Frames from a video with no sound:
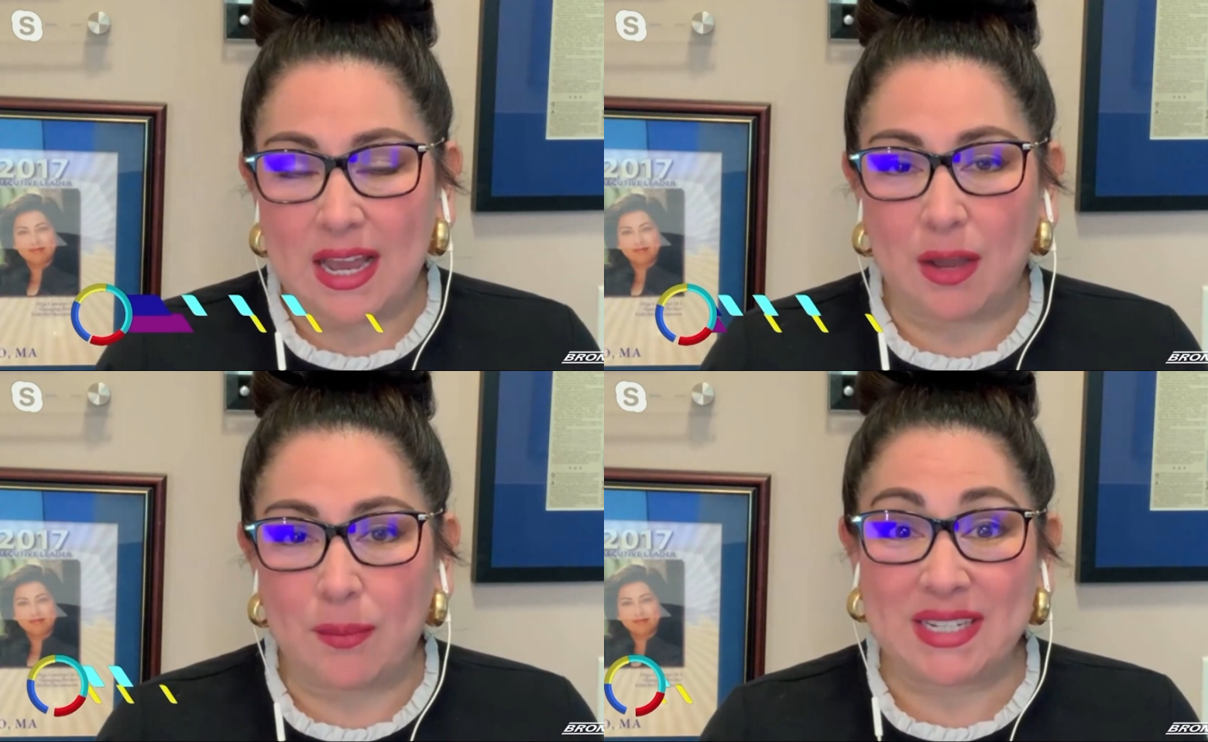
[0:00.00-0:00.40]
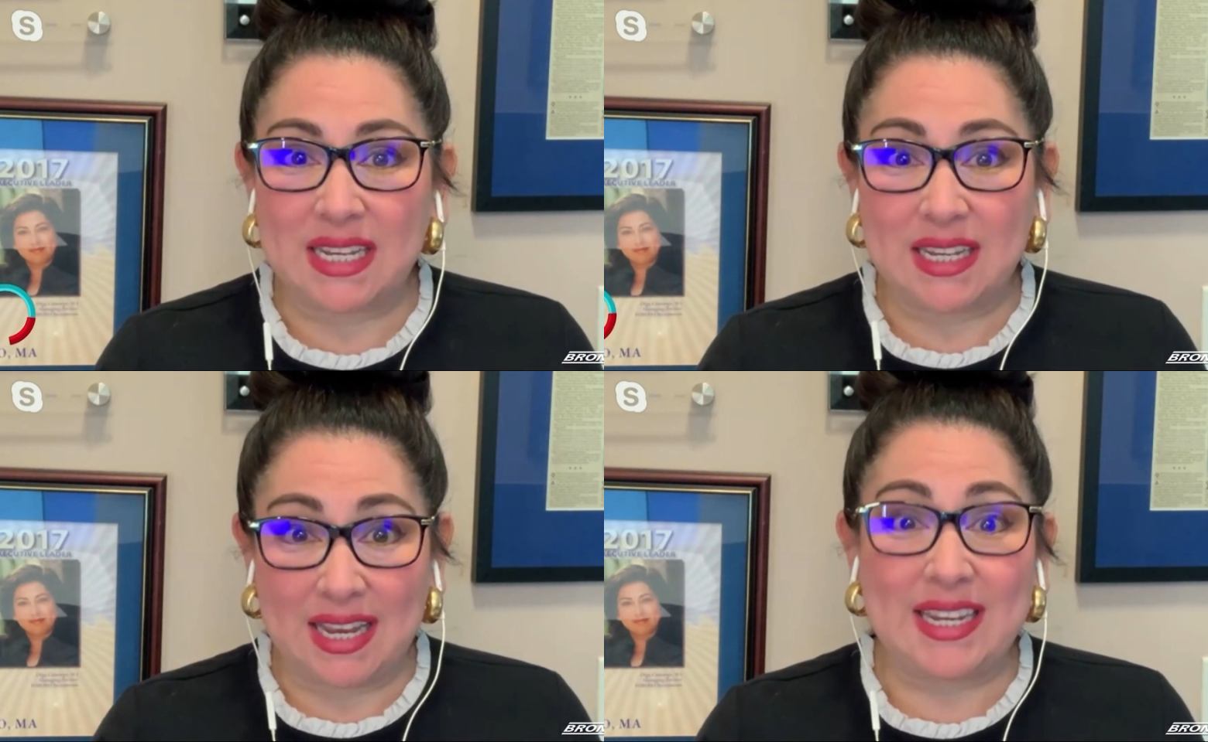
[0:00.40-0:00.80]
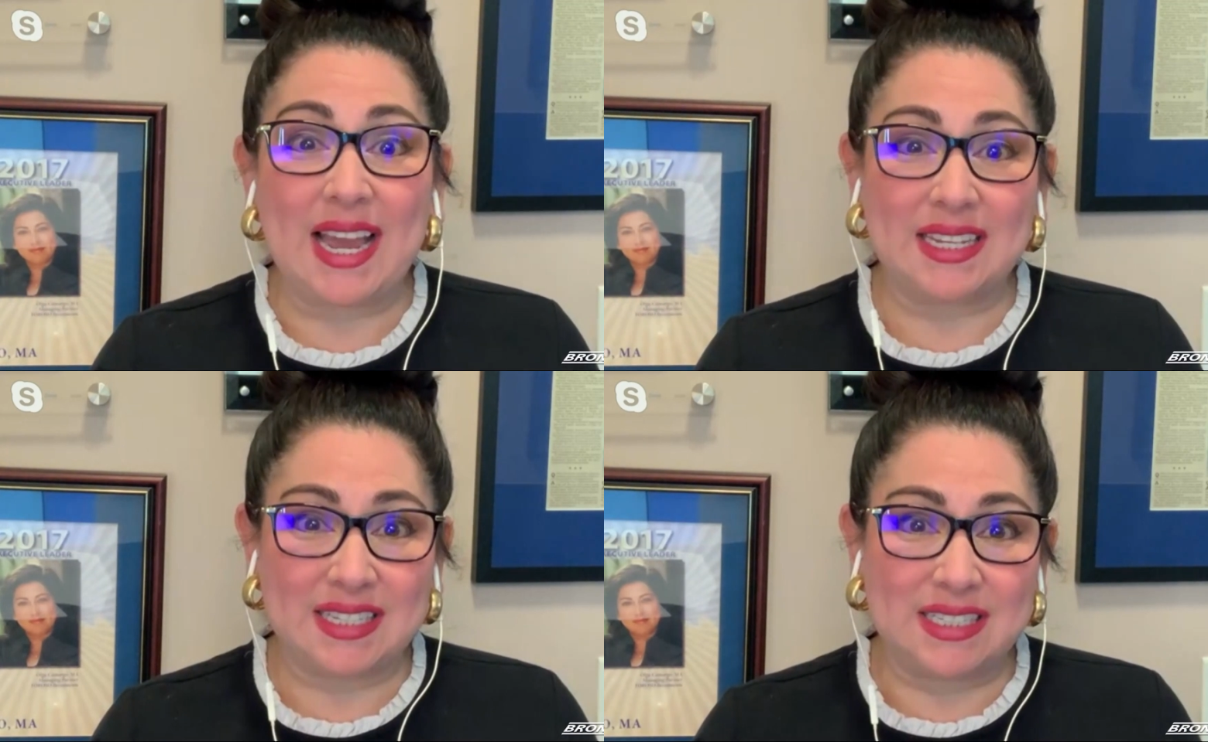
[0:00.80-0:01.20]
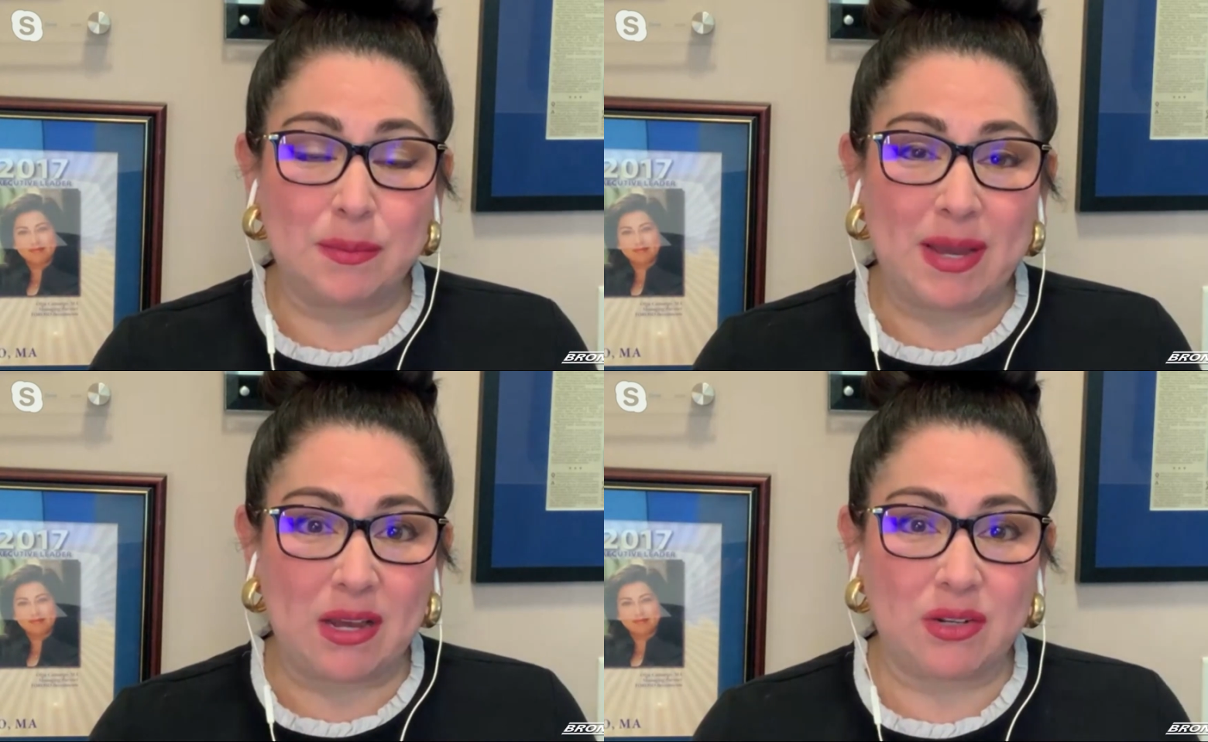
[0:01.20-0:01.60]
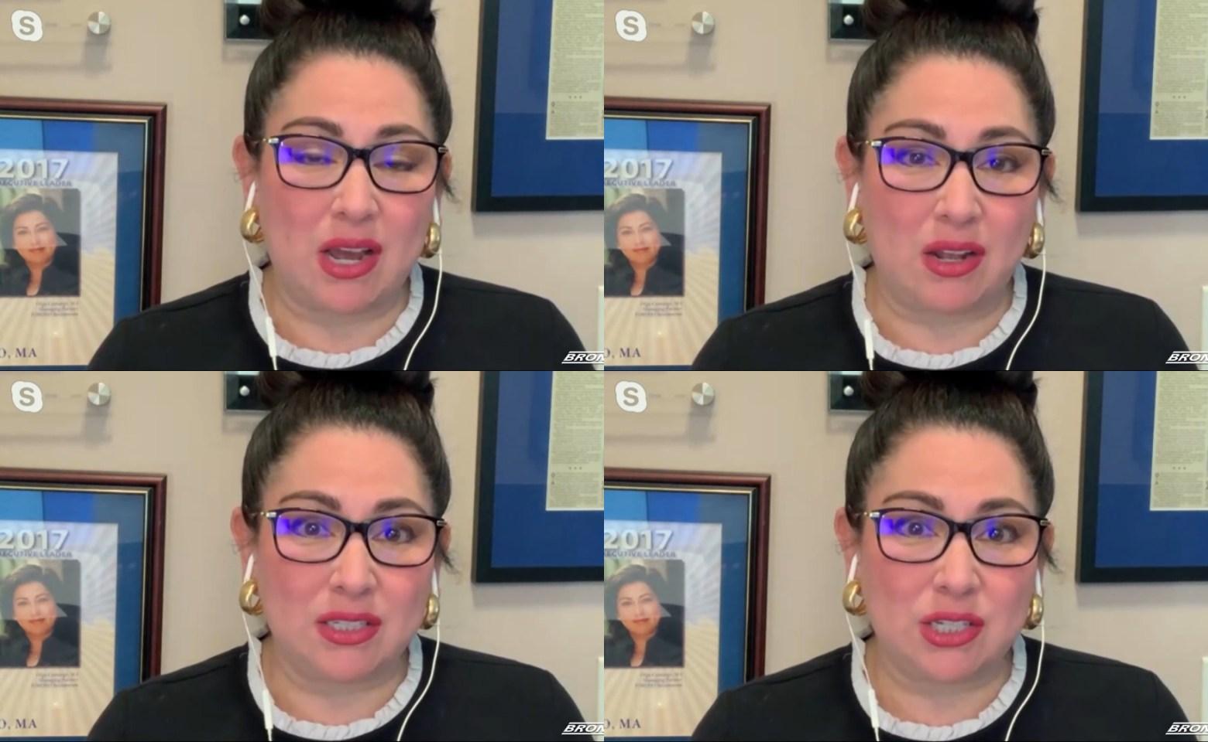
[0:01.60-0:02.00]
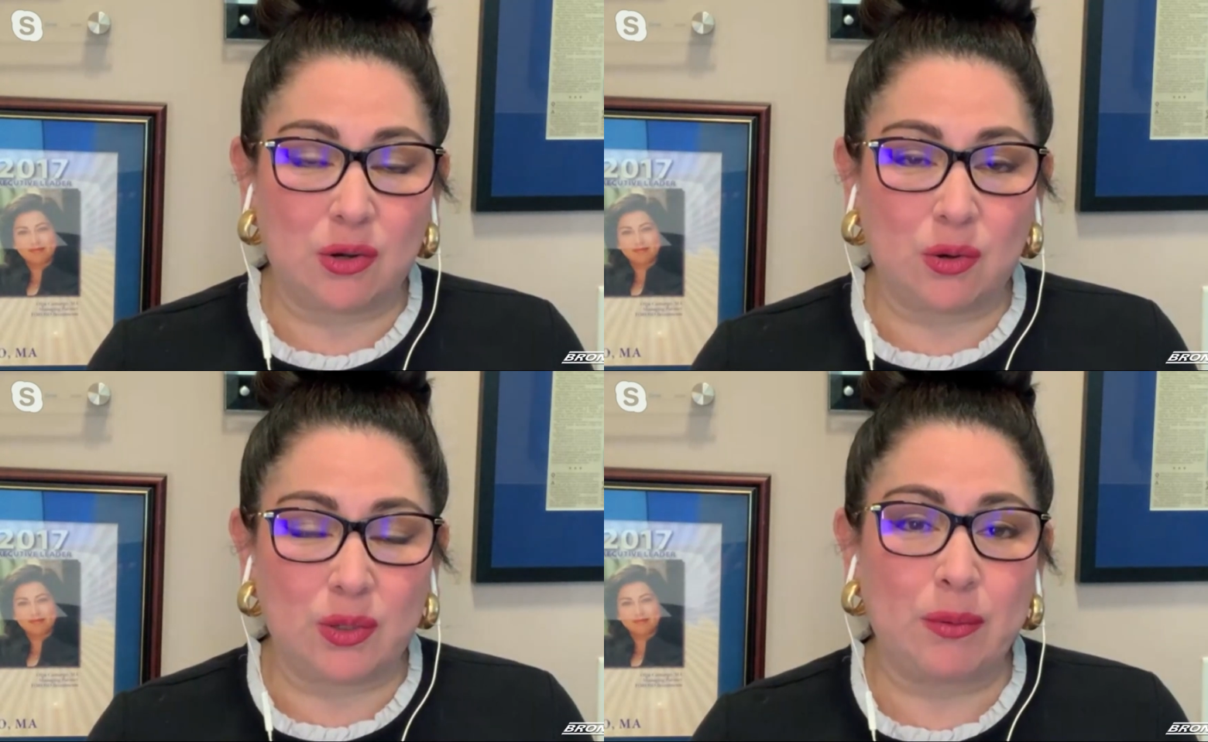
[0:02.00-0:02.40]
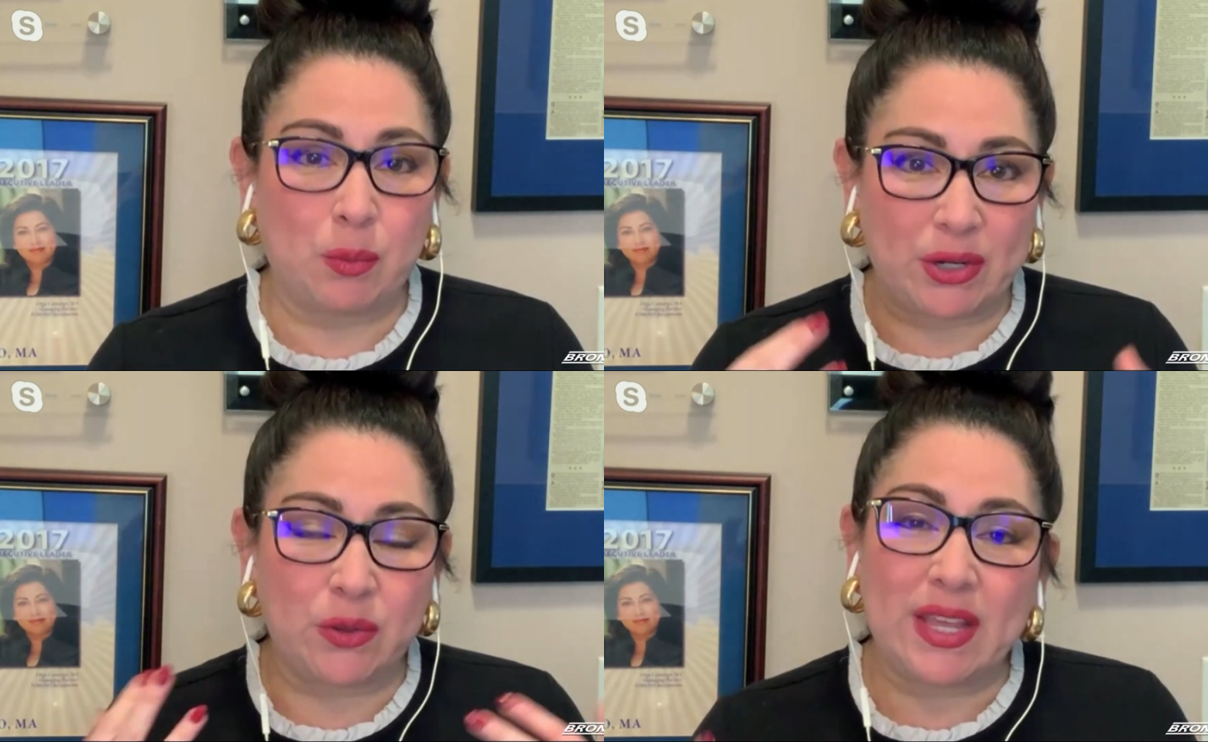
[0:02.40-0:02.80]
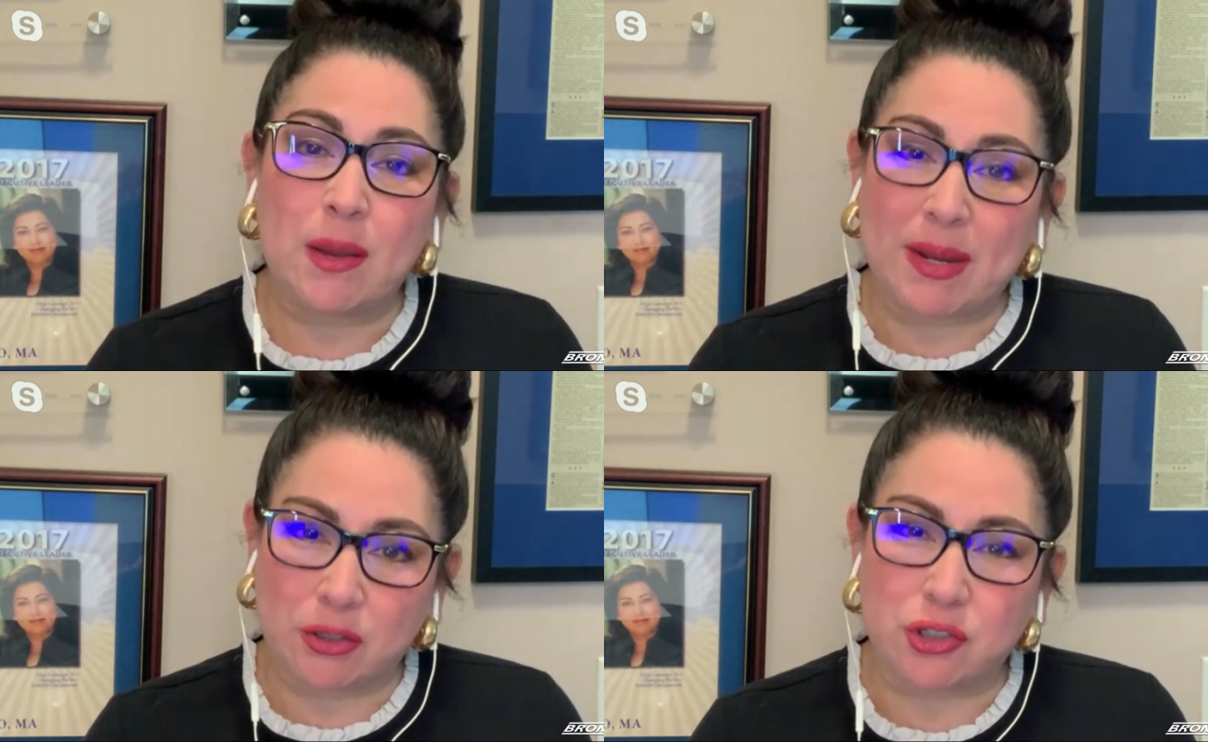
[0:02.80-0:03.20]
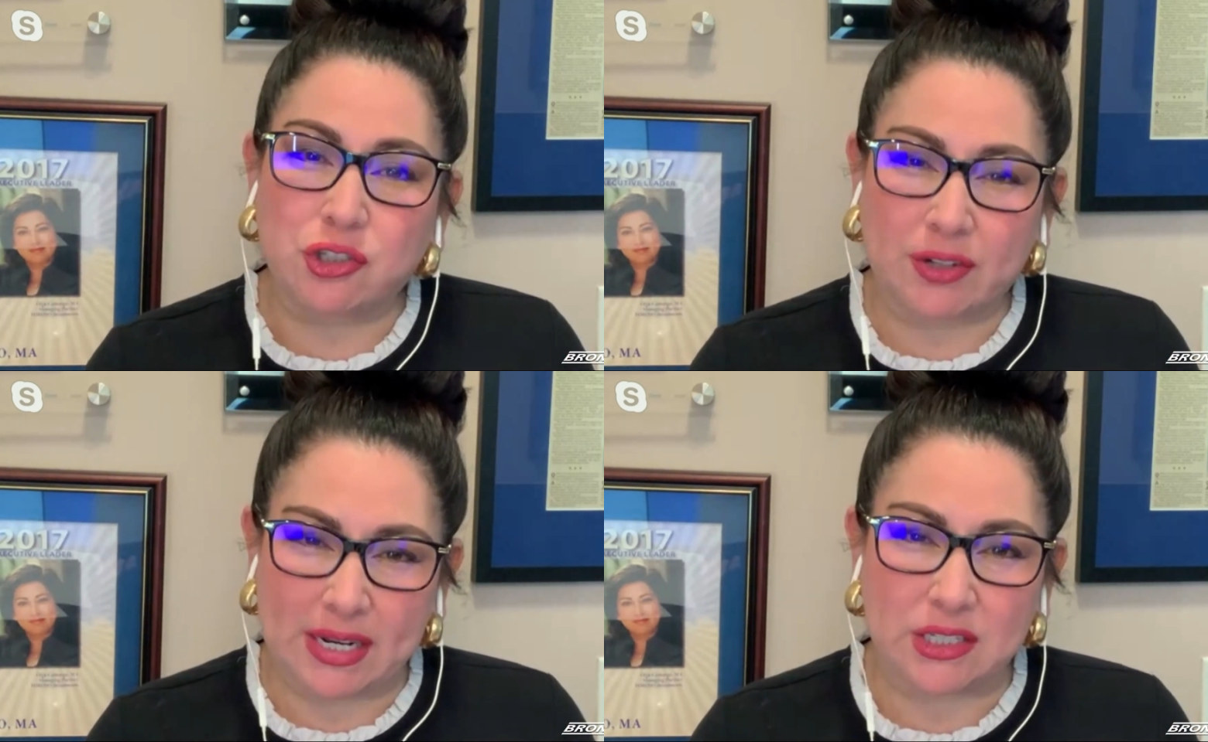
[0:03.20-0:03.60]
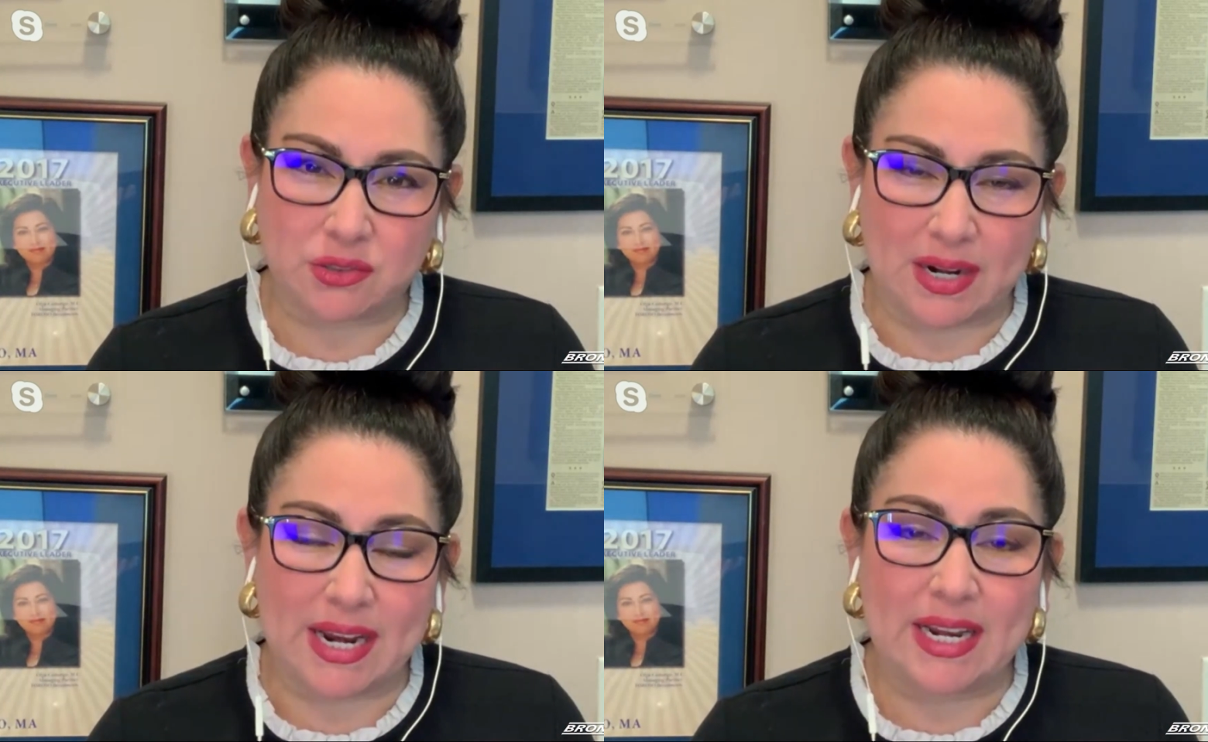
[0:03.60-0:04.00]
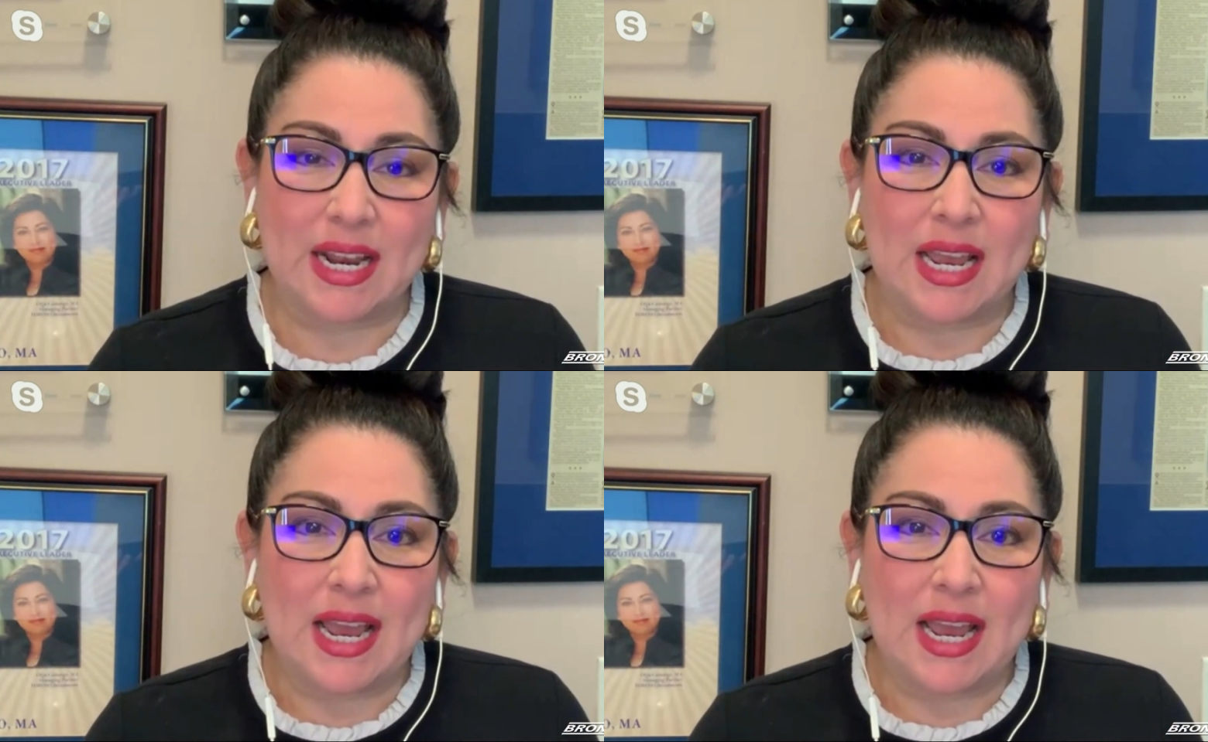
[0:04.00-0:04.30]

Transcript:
Speaker 1: Um, it's a, yes, it's about also it, when you think about those trends, right?